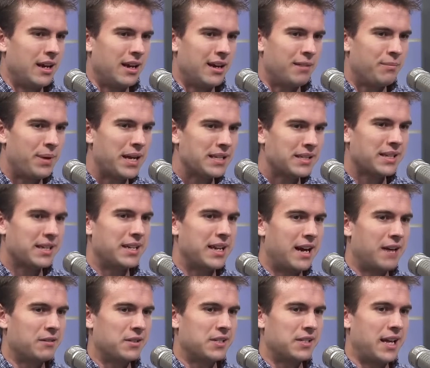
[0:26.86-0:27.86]
basically
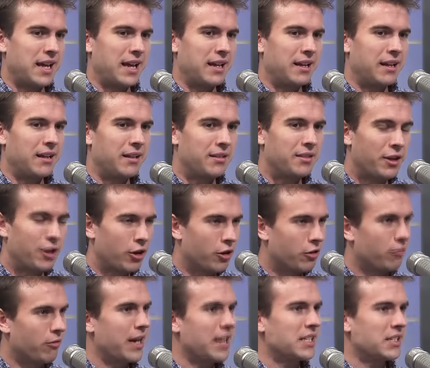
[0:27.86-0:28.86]
announced that their
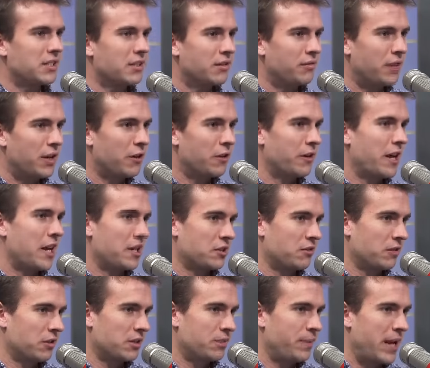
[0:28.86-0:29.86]
aggressive
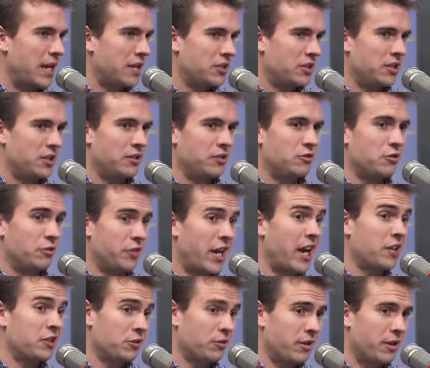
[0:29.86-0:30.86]
international expansion
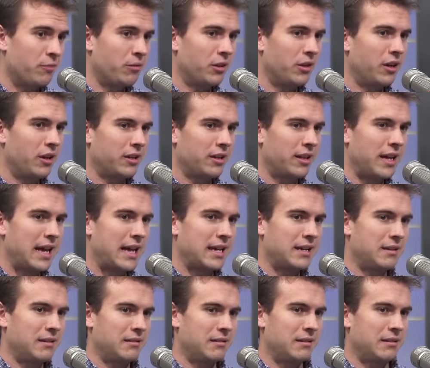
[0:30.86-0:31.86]
trajectory would look
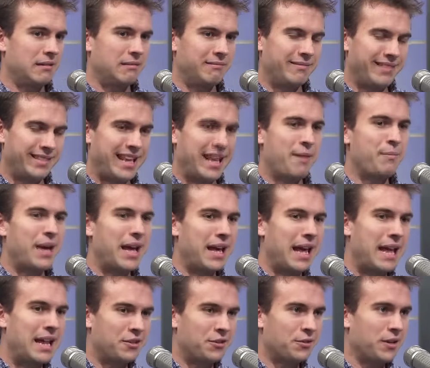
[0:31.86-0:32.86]
like them
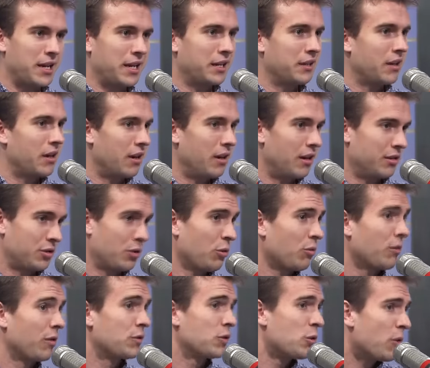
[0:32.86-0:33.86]
entering a
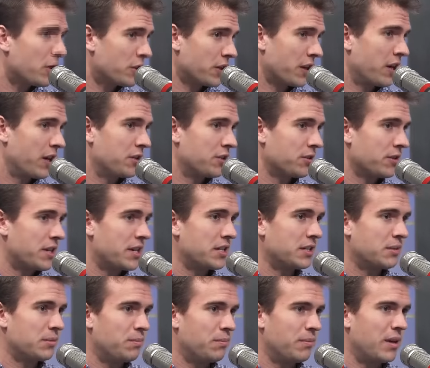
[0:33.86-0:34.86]
total of 200
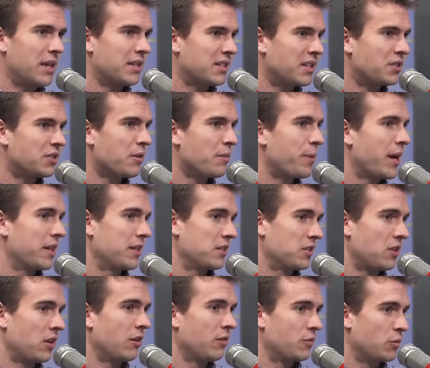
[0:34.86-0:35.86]
countries essentially by the
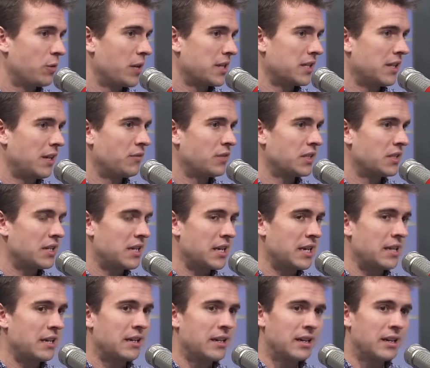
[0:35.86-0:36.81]
start of 2017.